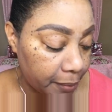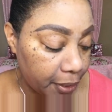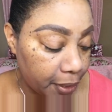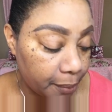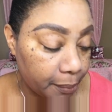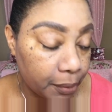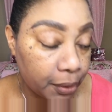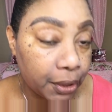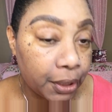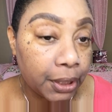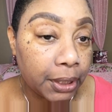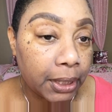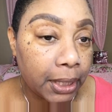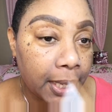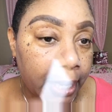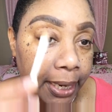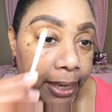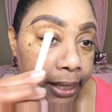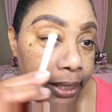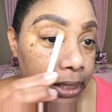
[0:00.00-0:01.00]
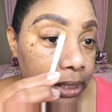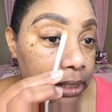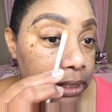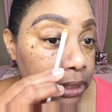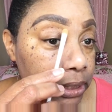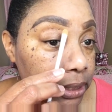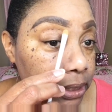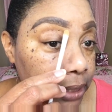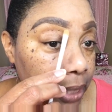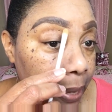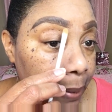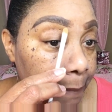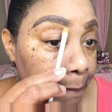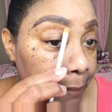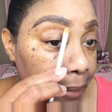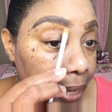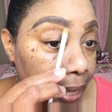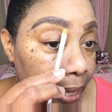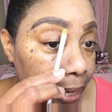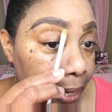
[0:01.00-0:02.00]
them look like
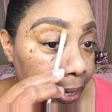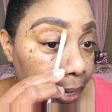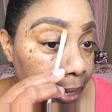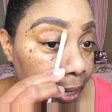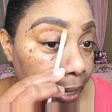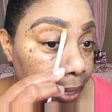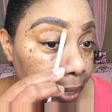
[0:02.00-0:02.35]
somebody.